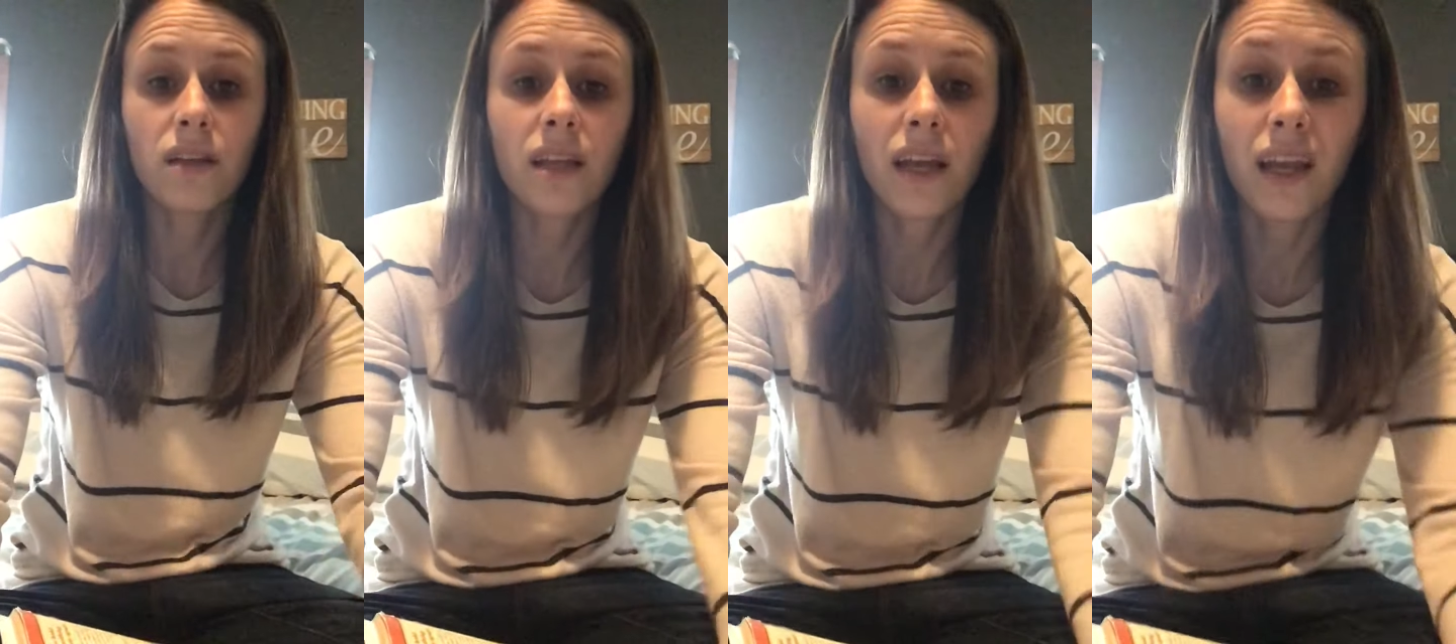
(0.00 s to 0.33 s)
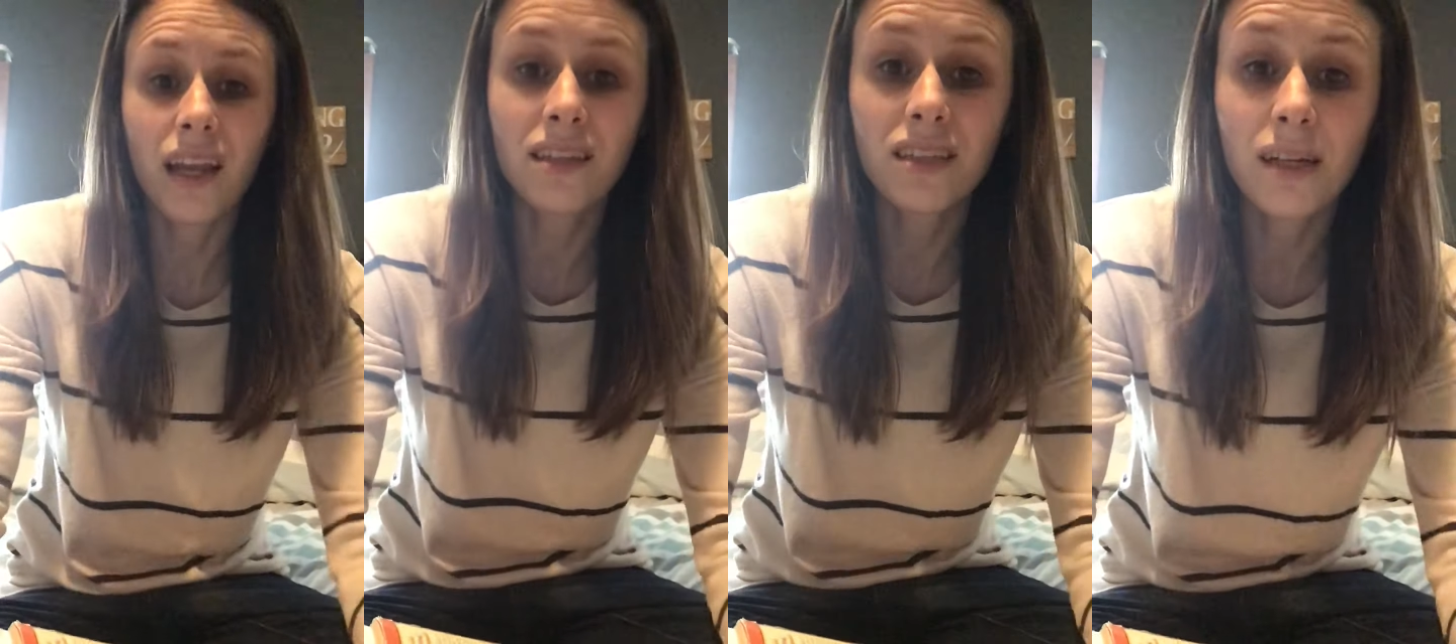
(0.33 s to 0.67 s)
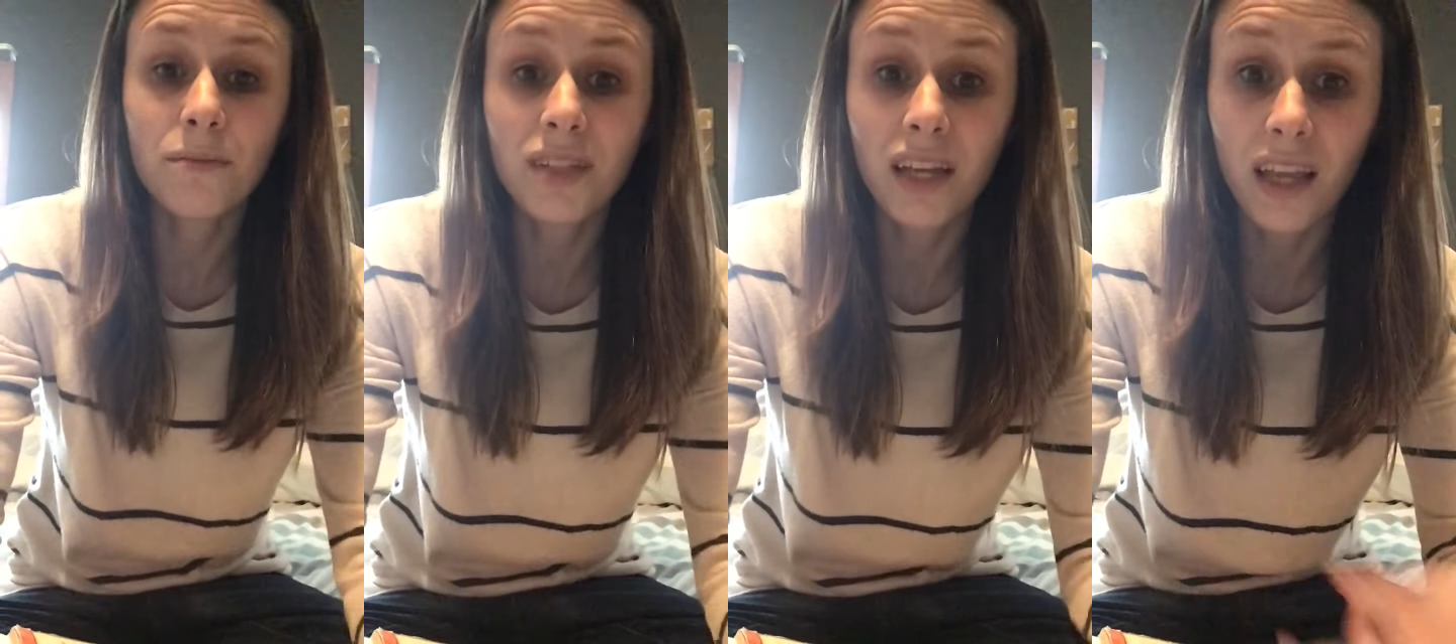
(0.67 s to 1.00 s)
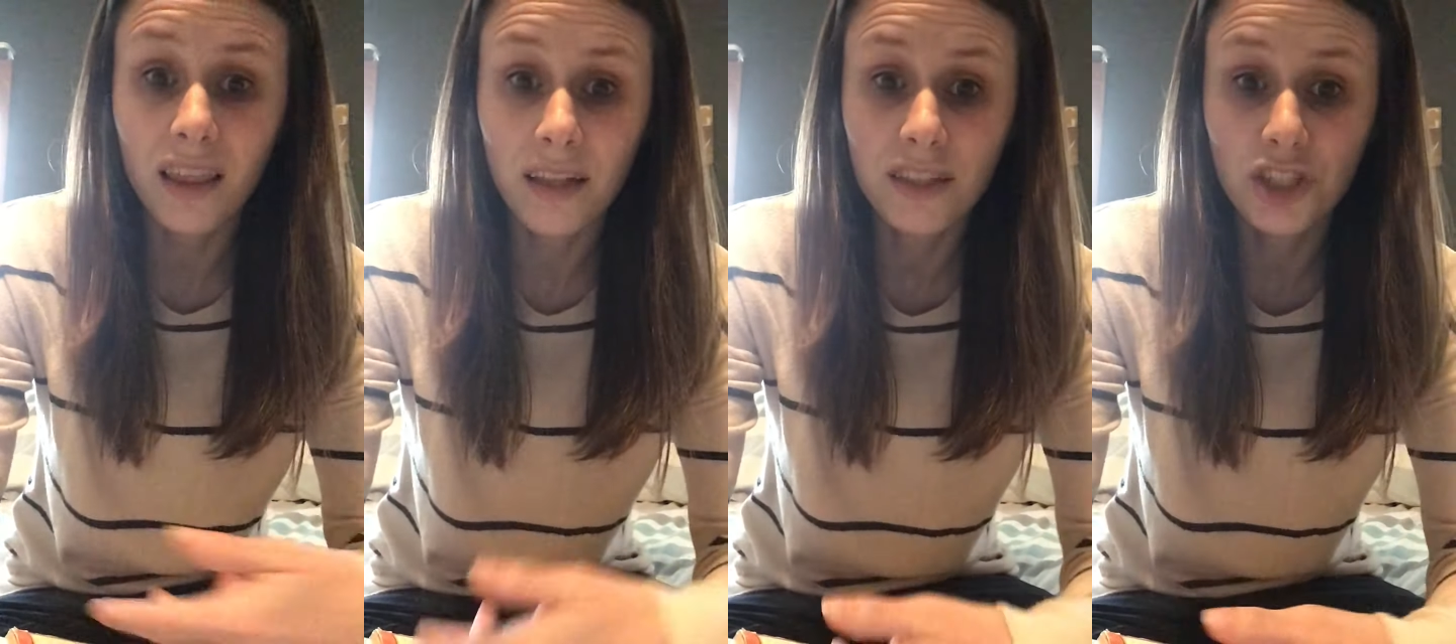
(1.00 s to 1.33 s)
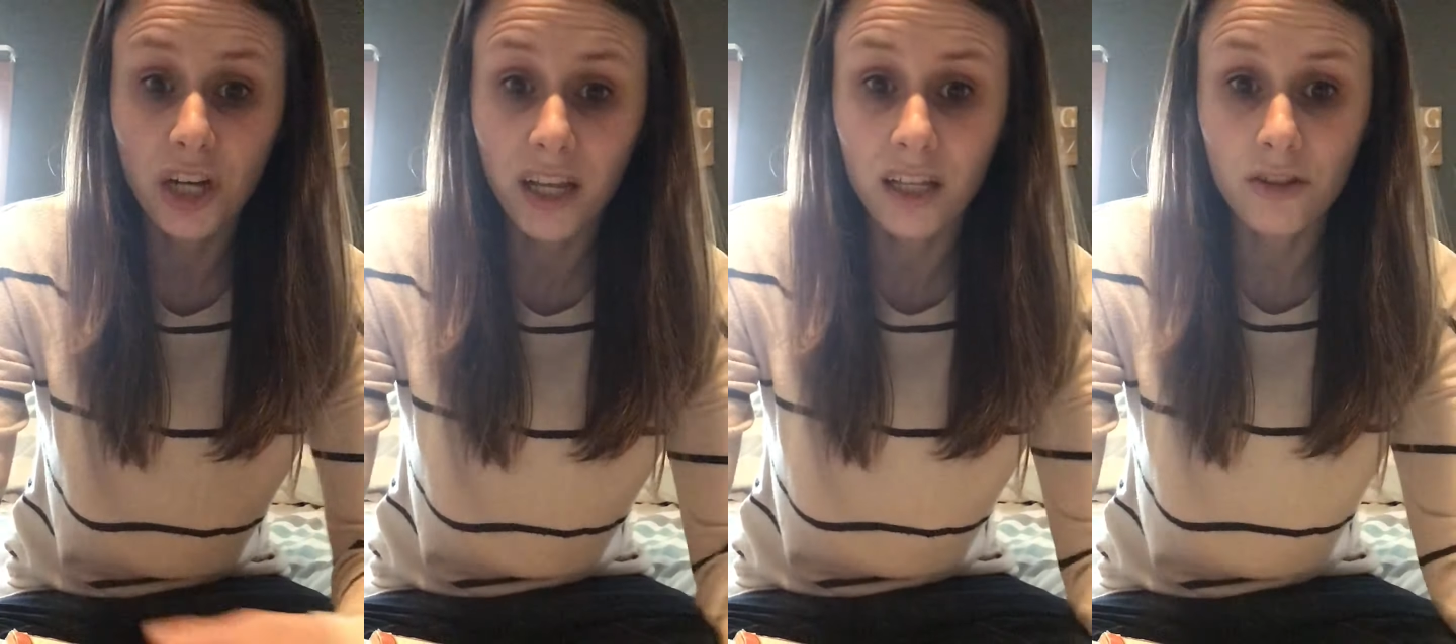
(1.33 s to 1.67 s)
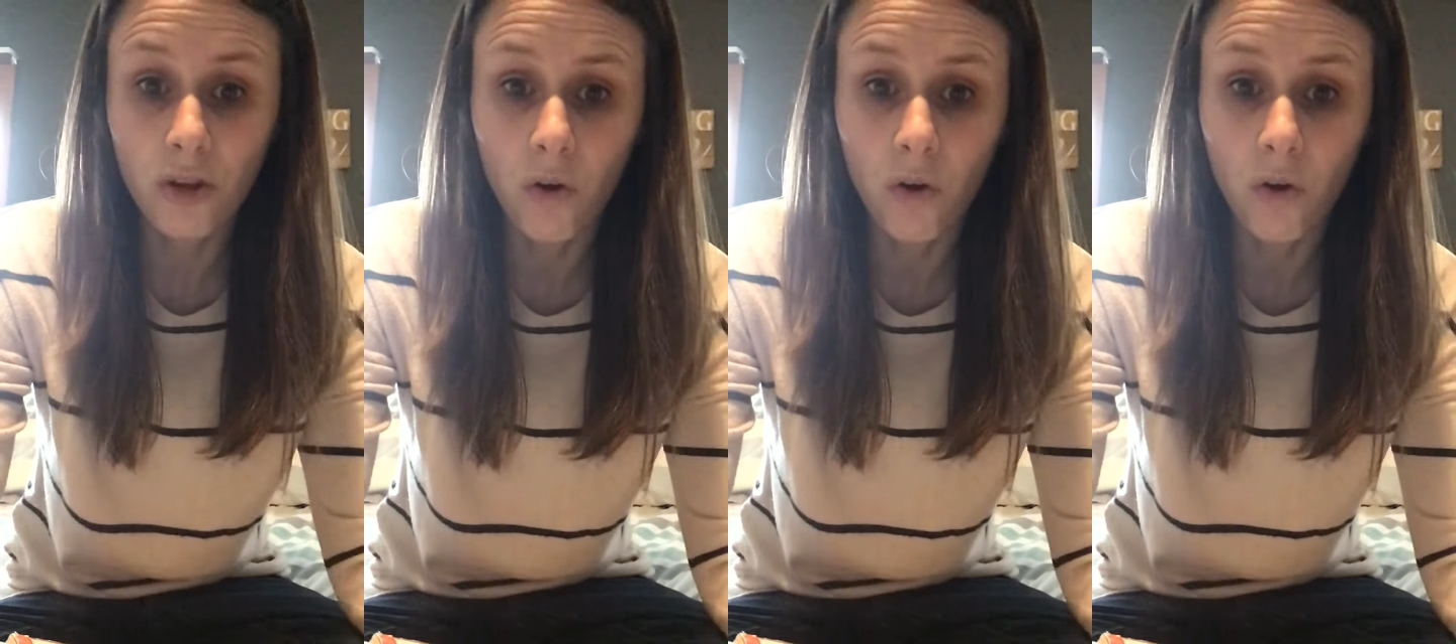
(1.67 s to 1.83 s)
they ended up digging the giant